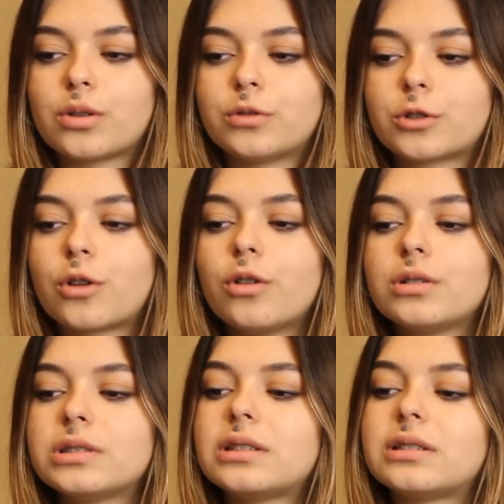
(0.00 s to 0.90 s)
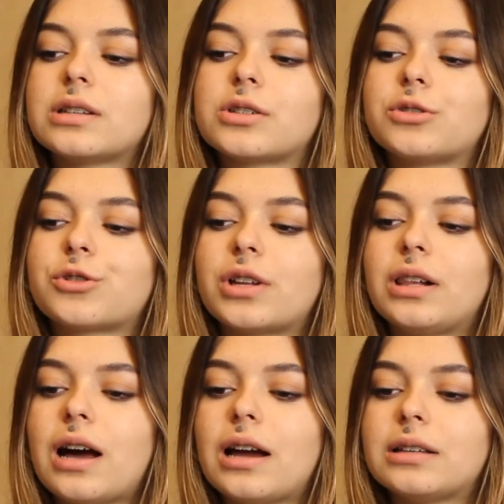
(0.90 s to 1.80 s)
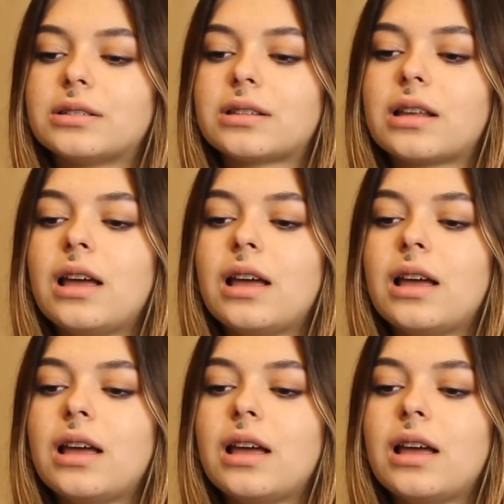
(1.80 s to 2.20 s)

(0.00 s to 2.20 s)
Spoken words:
of Tron, decentralized